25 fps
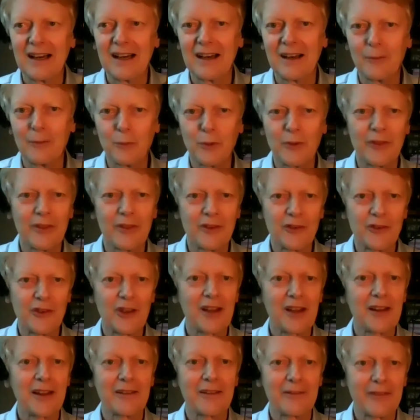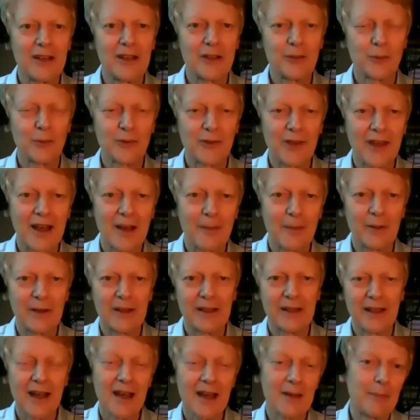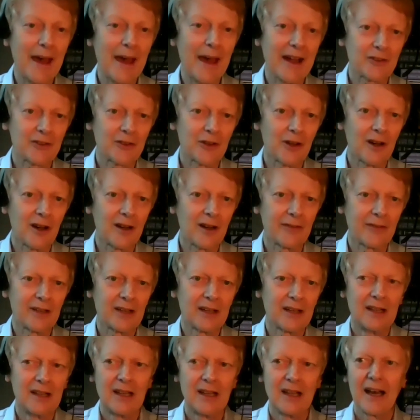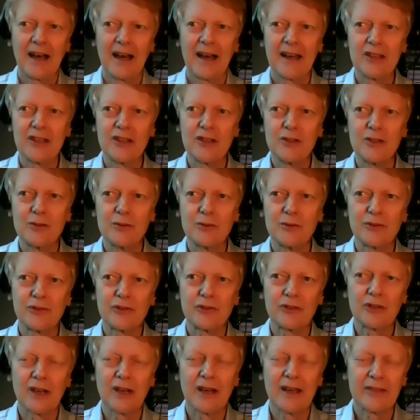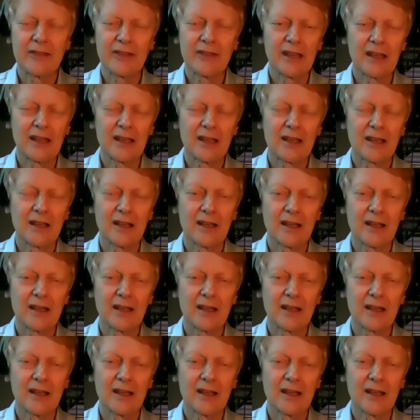When the zealot phase was happening, I backed off, and I used, I think,